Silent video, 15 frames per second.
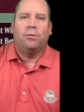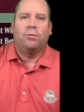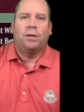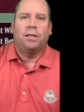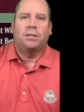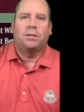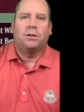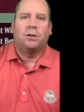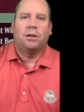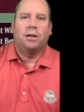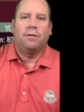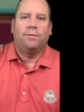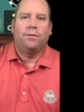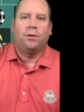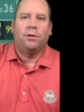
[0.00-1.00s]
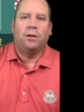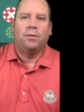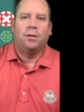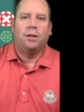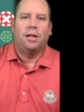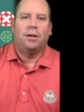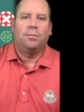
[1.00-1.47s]
and restart if you're in
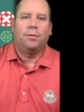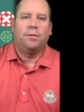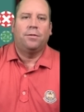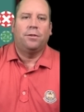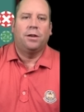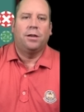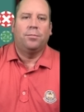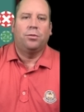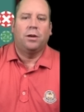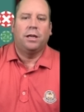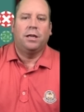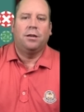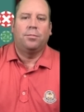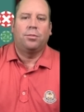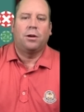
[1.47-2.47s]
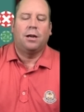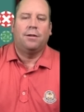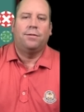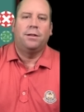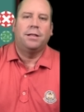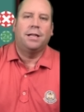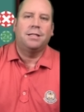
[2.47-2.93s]
a lot of if you're in pretty good
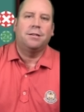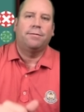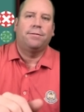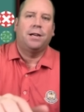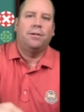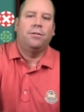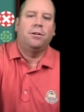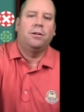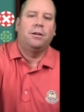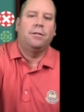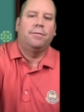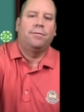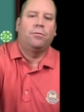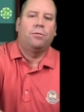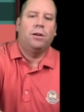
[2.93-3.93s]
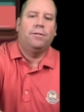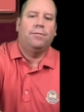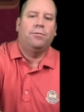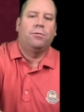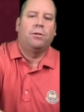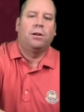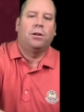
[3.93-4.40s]
profit. That's a
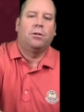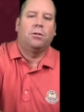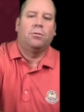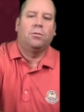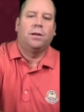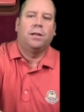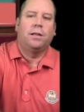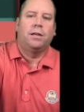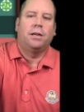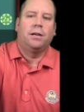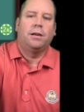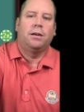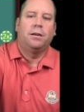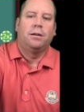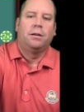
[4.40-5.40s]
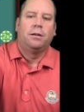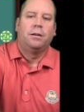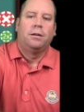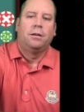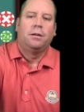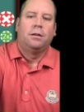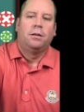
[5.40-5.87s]
$544 win there.
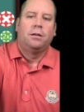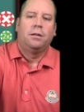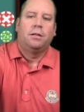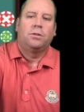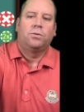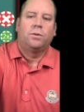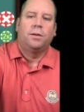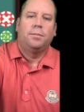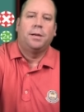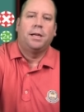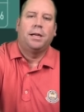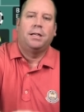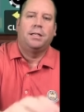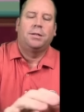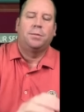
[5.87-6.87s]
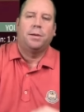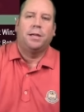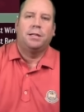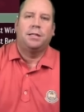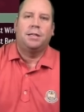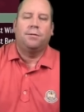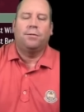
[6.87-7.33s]
Let's rebet and
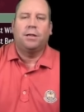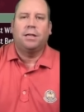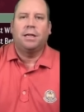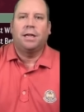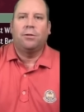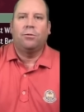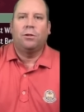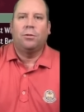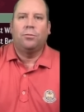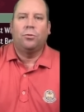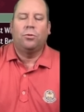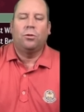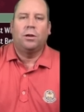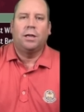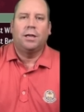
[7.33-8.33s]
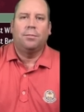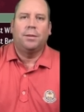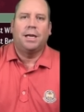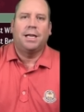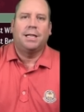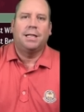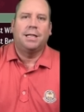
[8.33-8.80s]
spin, see if we can get one more and get
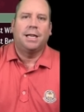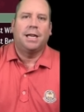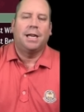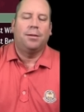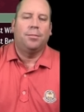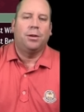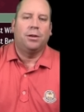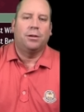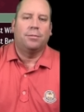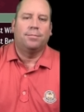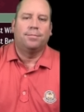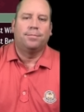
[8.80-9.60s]
back in the game here.